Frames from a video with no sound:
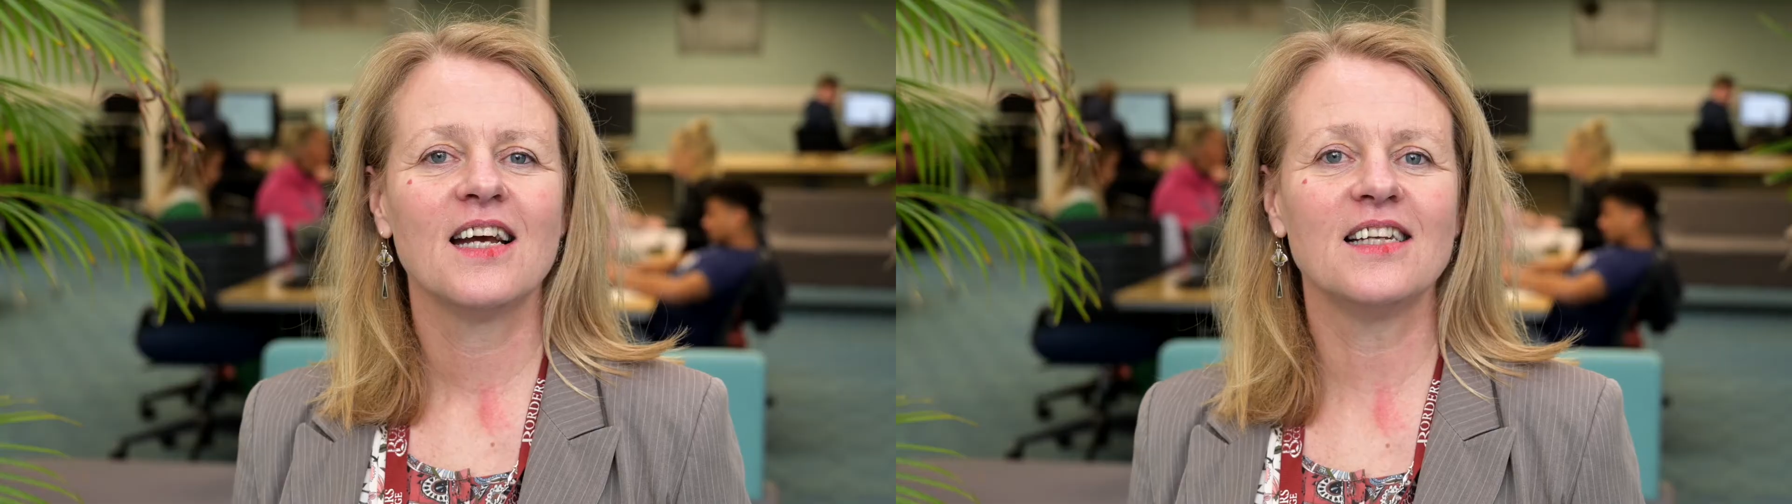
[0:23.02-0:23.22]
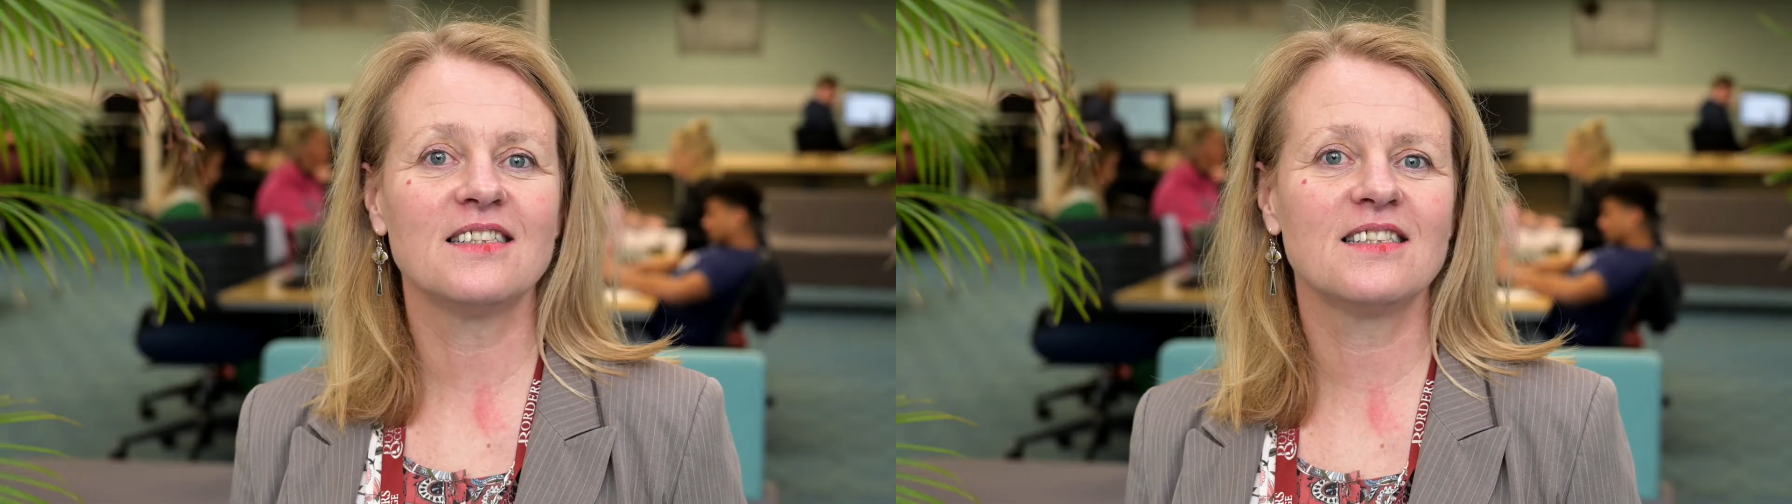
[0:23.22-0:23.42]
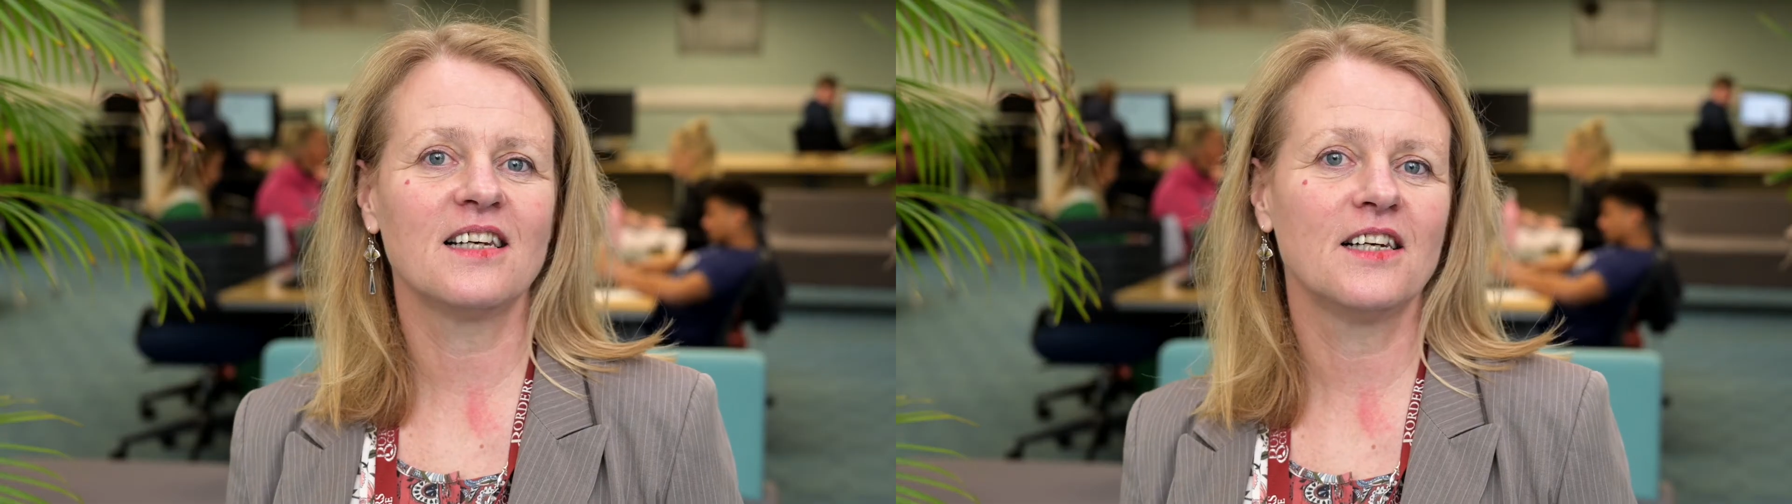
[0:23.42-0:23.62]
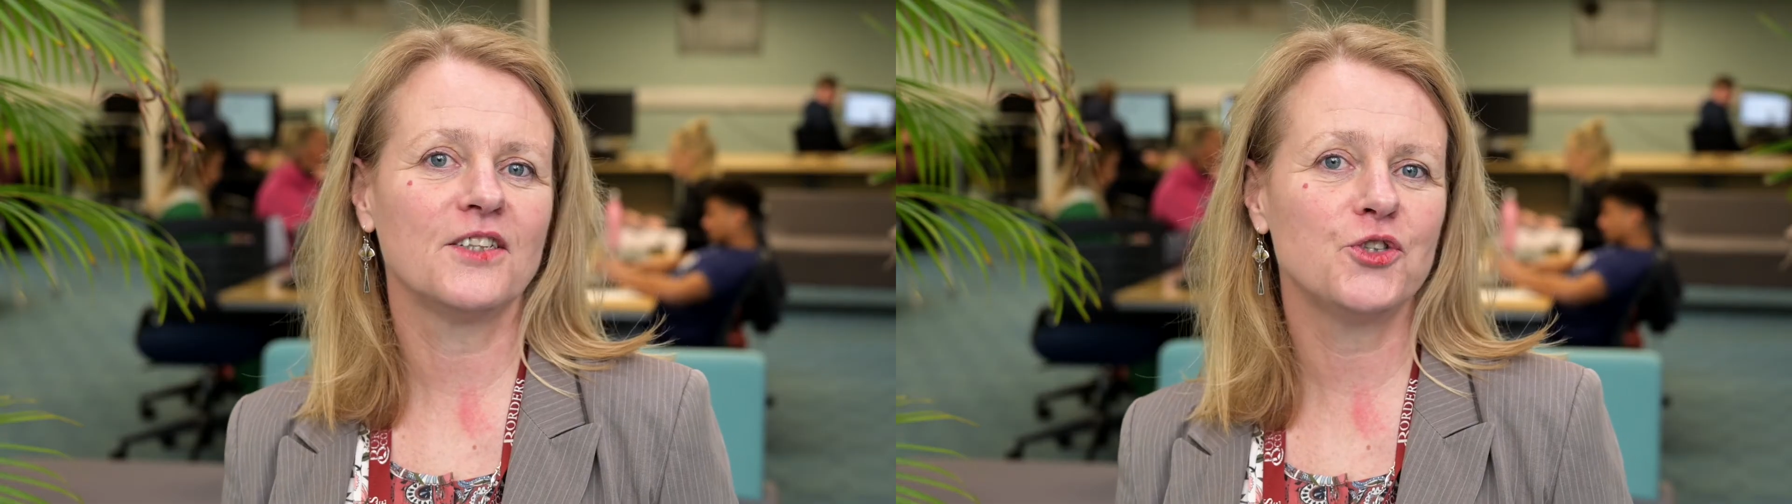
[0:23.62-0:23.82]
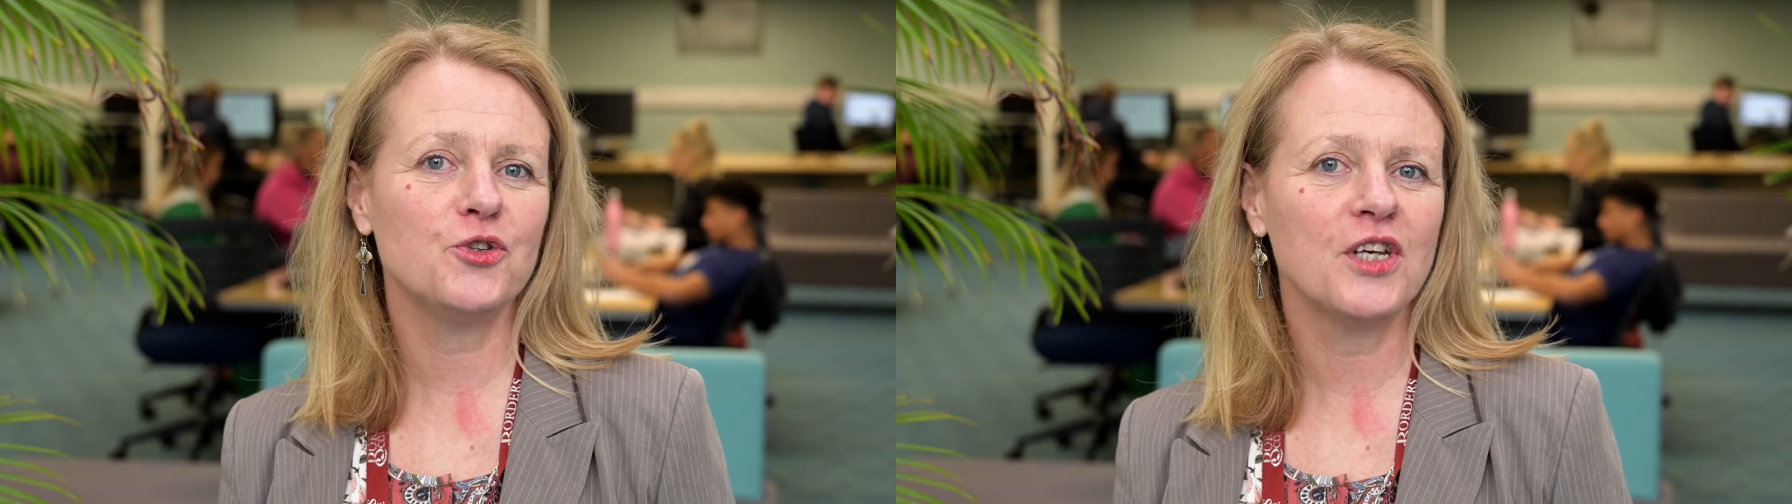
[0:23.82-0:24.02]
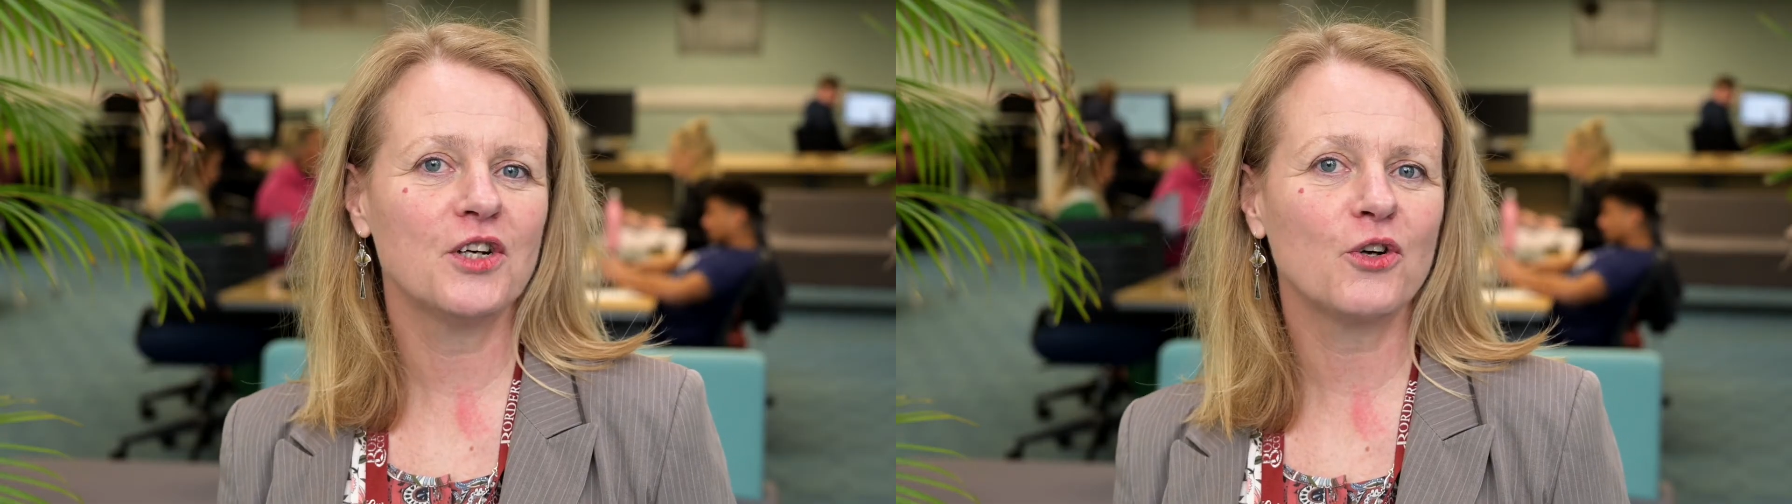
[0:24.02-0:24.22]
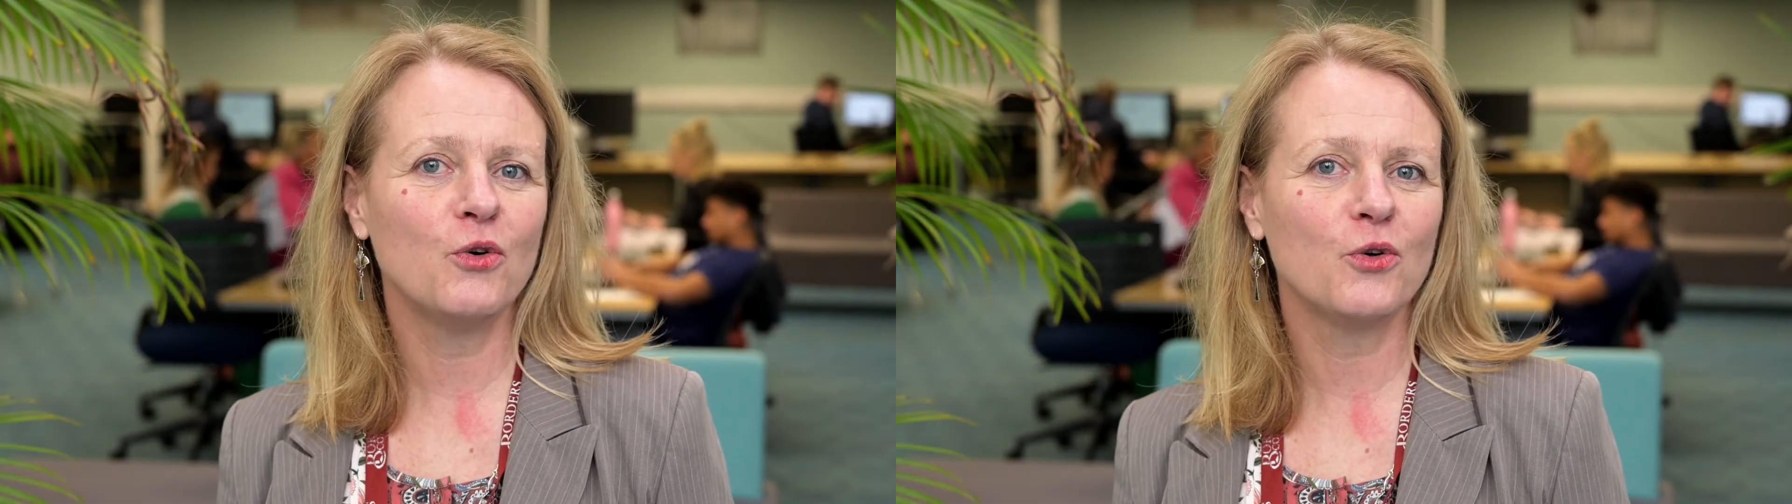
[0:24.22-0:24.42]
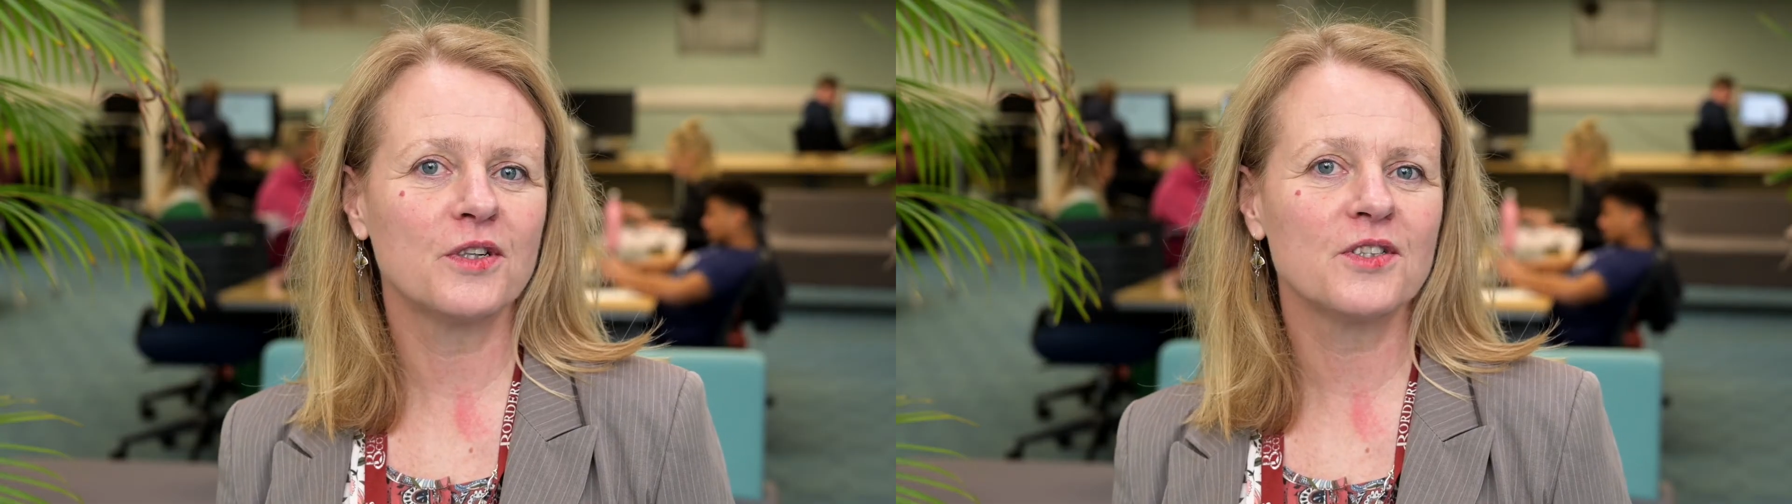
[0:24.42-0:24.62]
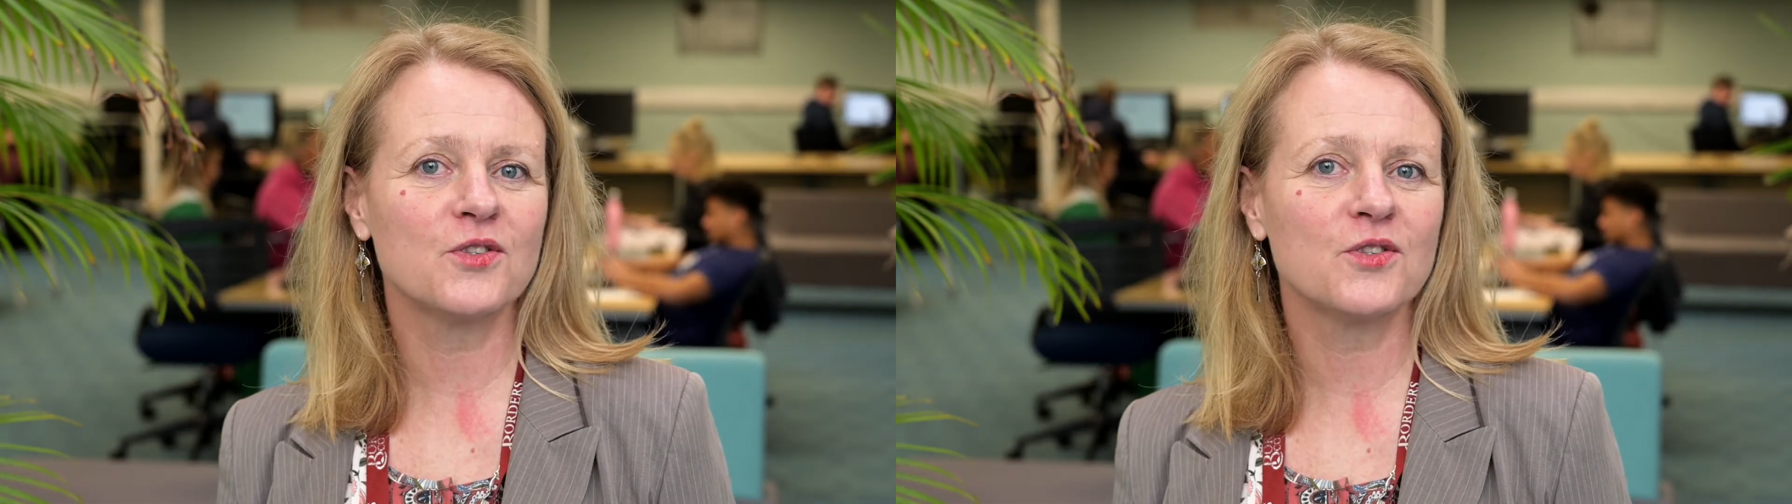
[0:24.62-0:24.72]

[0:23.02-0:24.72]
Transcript: It's a two-year course